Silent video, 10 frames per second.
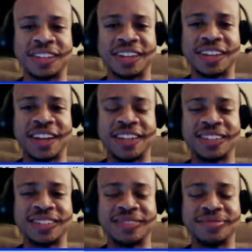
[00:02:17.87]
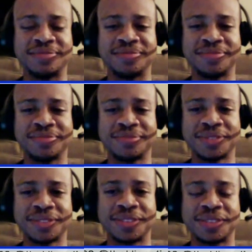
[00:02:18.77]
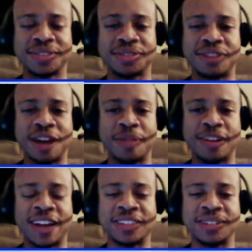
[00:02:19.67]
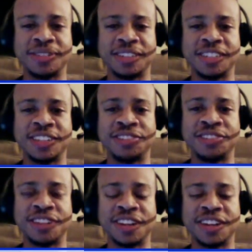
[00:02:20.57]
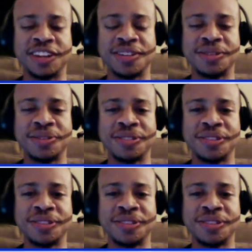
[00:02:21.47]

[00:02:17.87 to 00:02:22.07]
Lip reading: The Click Nation. Subscribe on iTunes and Stitcher Radio.